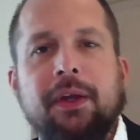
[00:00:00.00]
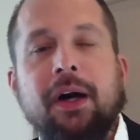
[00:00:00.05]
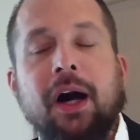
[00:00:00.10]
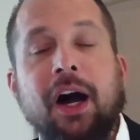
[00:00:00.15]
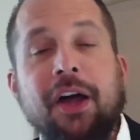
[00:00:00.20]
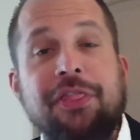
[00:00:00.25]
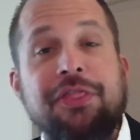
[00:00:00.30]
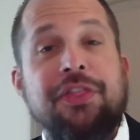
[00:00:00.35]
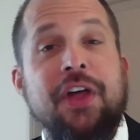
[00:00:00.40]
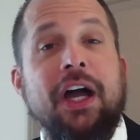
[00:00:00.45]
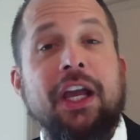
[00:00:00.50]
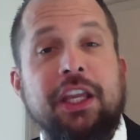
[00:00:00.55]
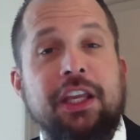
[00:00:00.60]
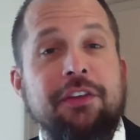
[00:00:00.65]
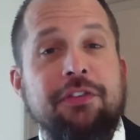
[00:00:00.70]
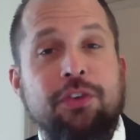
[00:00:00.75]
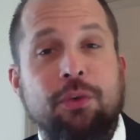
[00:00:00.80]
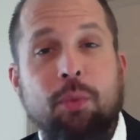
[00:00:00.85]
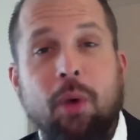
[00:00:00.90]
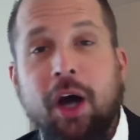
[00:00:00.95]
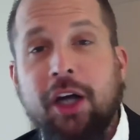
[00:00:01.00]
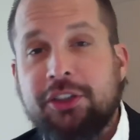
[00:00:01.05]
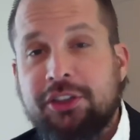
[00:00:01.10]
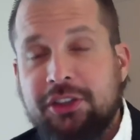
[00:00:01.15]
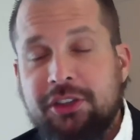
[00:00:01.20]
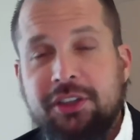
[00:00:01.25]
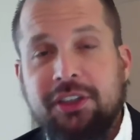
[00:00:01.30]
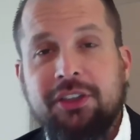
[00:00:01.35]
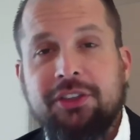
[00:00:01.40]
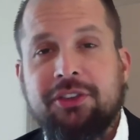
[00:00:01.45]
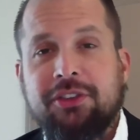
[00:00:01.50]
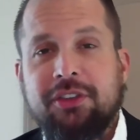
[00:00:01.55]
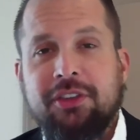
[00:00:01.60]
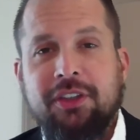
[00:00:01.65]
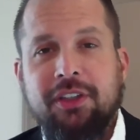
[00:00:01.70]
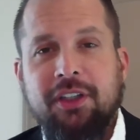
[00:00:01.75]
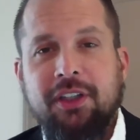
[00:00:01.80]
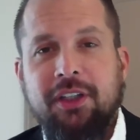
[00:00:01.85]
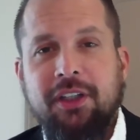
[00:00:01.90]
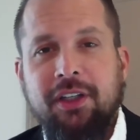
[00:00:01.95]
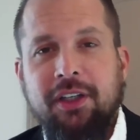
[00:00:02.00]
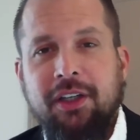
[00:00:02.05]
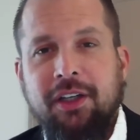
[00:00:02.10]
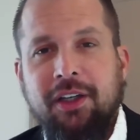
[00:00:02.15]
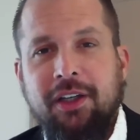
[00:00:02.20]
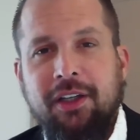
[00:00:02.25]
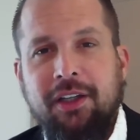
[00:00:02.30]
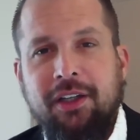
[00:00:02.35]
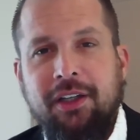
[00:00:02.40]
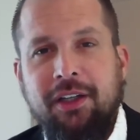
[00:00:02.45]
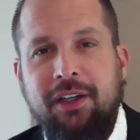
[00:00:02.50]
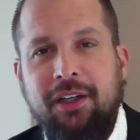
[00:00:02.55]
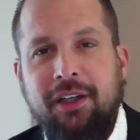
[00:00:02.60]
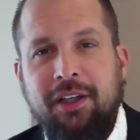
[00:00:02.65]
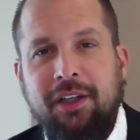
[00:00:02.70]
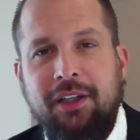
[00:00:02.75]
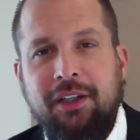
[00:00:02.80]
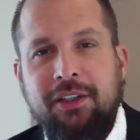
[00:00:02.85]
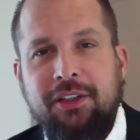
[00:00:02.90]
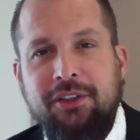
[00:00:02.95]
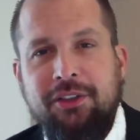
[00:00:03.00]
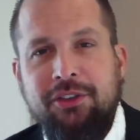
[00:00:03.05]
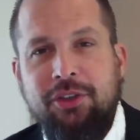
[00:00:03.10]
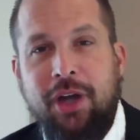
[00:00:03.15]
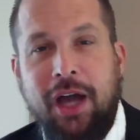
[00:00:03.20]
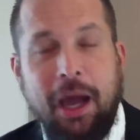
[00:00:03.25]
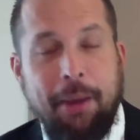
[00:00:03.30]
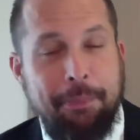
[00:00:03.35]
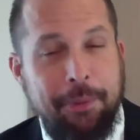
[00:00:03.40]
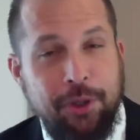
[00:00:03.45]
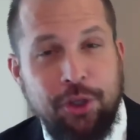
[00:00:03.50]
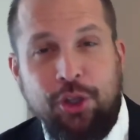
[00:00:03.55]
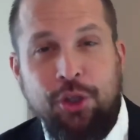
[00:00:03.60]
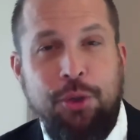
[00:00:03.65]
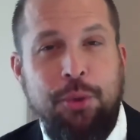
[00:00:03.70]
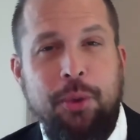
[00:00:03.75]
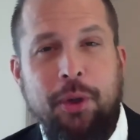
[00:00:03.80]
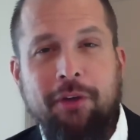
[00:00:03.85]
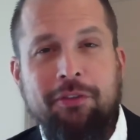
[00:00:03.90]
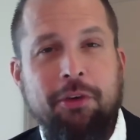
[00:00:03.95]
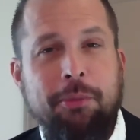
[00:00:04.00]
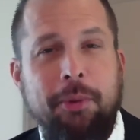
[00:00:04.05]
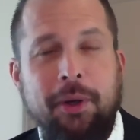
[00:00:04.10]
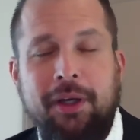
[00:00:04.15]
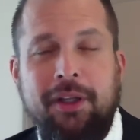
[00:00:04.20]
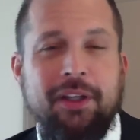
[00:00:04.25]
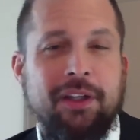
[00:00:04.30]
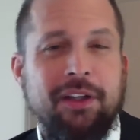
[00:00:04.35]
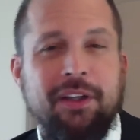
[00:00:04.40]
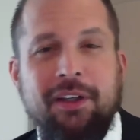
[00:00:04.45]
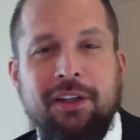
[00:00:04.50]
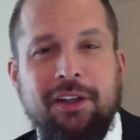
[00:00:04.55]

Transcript: I thank you for watching this. So happy New Year, everybody.